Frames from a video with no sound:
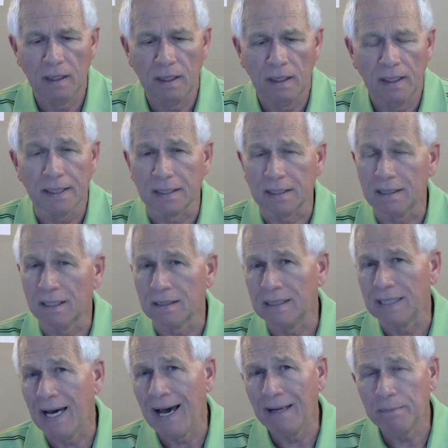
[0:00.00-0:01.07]
It does
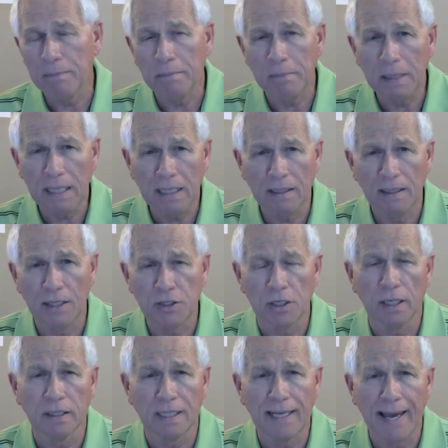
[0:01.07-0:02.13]
not mean that
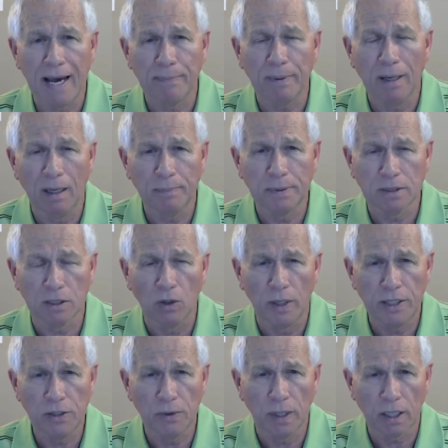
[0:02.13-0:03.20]
a gap up is
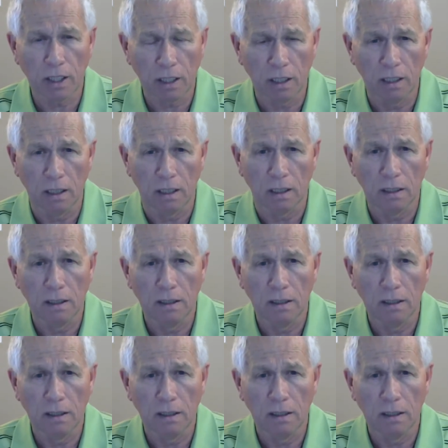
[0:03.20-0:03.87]
going to occur